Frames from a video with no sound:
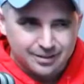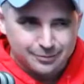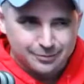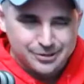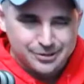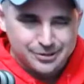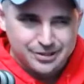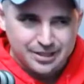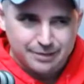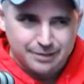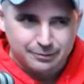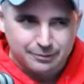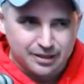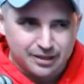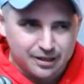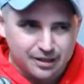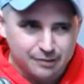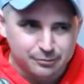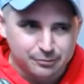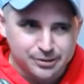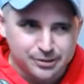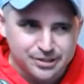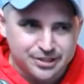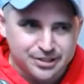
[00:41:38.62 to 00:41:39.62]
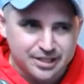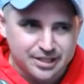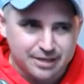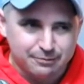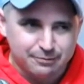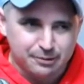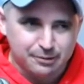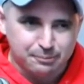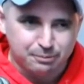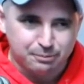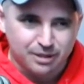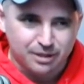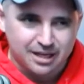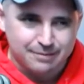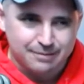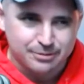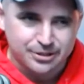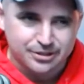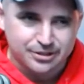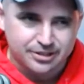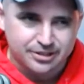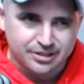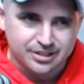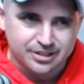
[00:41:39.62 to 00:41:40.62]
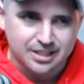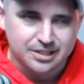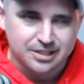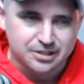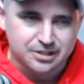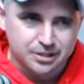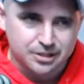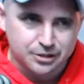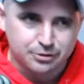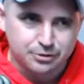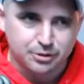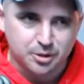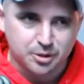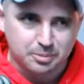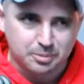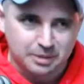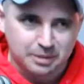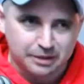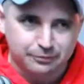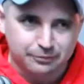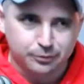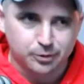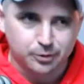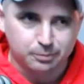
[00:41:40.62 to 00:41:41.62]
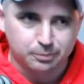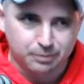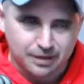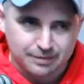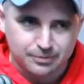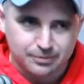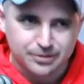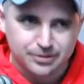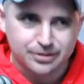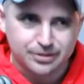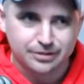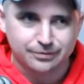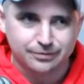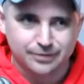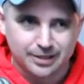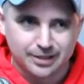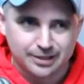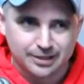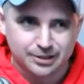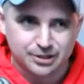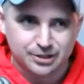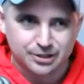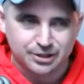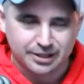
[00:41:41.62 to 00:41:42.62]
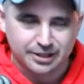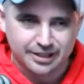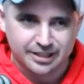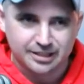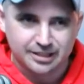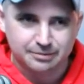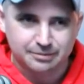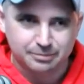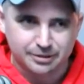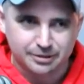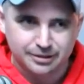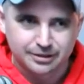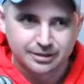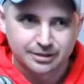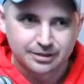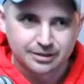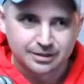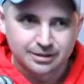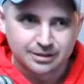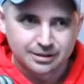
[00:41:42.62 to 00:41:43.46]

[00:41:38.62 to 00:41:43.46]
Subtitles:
I wouldn't say we're plumbers, because that's disrespectful to plumbers that have done a trade, but